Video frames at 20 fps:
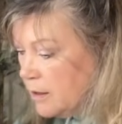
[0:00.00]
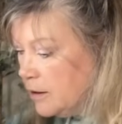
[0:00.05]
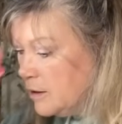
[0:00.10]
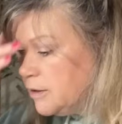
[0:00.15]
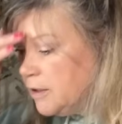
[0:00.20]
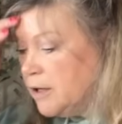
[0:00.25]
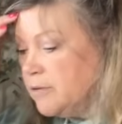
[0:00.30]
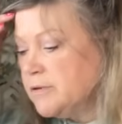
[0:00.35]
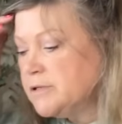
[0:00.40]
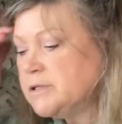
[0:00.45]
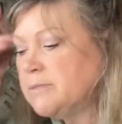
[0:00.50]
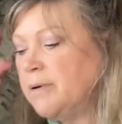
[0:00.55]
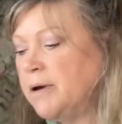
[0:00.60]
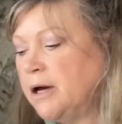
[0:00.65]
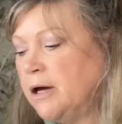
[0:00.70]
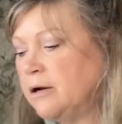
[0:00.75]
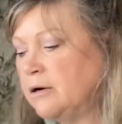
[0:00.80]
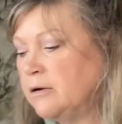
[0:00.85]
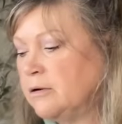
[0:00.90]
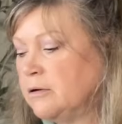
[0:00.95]
That was a
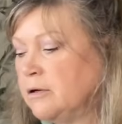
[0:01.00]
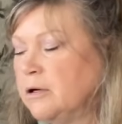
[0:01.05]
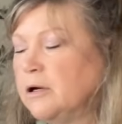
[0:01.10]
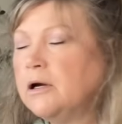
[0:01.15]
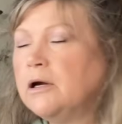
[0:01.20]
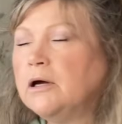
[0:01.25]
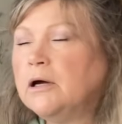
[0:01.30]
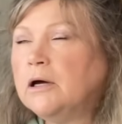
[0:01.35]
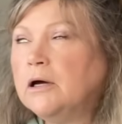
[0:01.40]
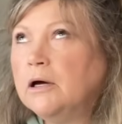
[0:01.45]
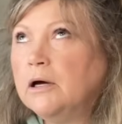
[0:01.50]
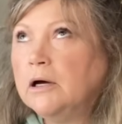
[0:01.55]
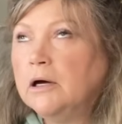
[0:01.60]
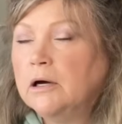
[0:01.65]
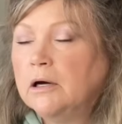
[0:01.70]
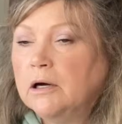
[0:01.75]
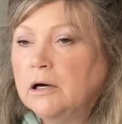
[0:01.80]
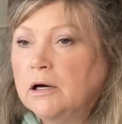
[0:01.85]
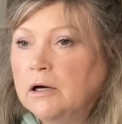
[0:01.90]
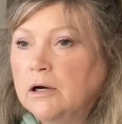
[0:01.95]
pattern
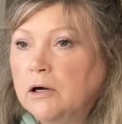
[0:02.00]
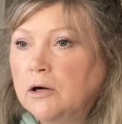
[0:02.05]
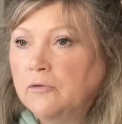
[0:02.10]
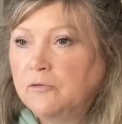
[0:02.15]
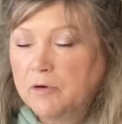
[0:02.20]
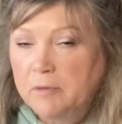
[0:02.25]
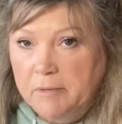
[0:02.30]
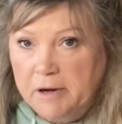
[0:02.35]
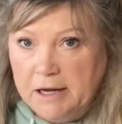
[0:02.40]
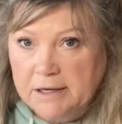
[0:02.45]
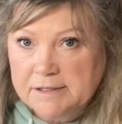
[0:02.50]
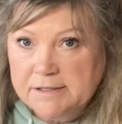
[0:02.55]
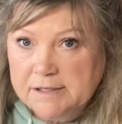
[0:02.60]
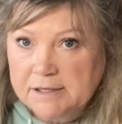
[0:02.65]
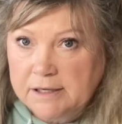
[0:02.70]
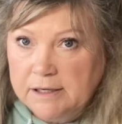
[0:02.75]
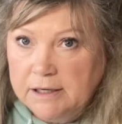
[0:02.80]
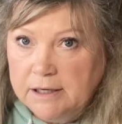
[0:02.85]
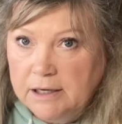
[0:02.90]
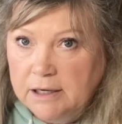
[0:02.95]
from
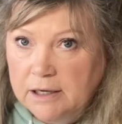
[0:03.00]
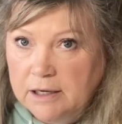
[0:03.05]
Etsy.